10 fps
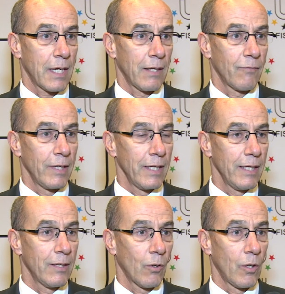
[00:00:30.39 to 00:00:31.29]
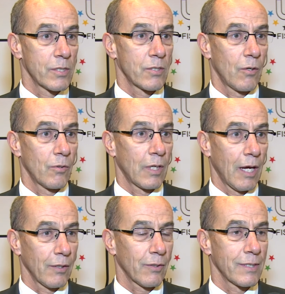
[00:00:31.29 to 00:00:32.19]
and we need also
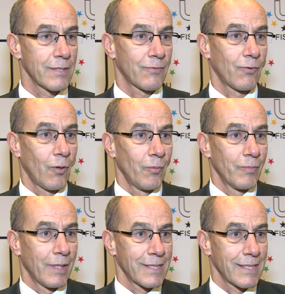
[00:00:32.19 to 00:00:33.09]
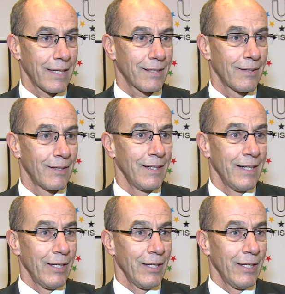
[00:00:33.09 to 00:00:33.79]
countries from the Central